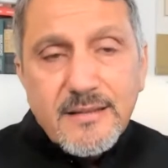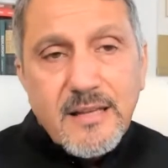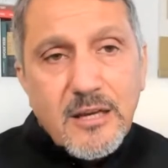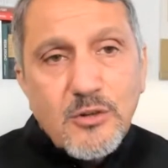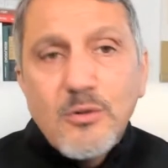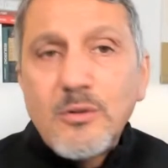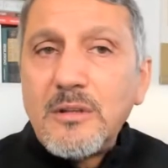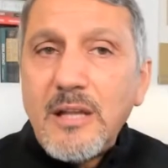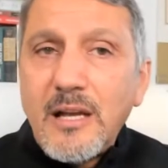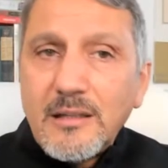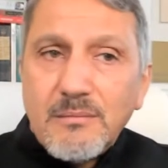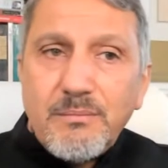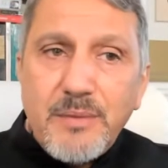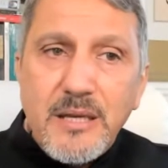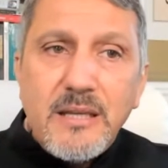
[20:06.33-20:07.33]
They should
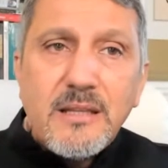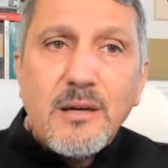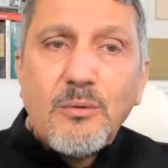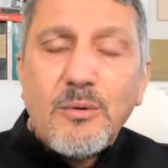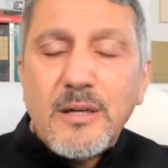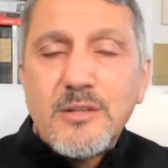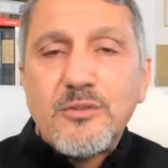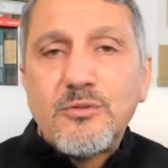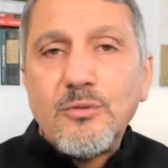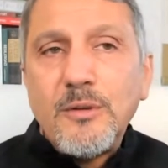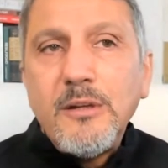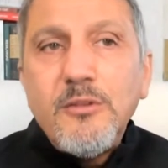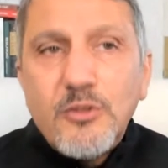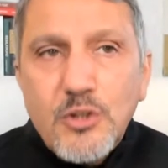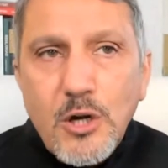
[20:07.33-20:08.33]
not be the ones to
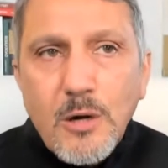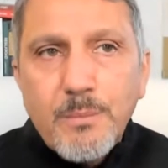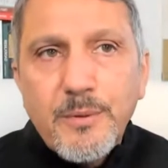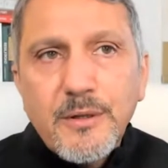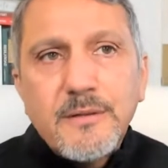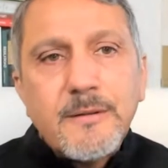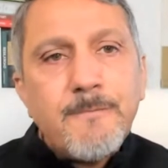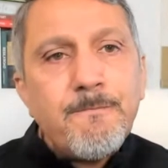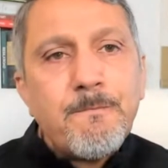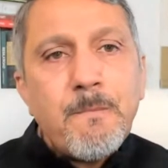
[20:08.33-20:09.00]
interpret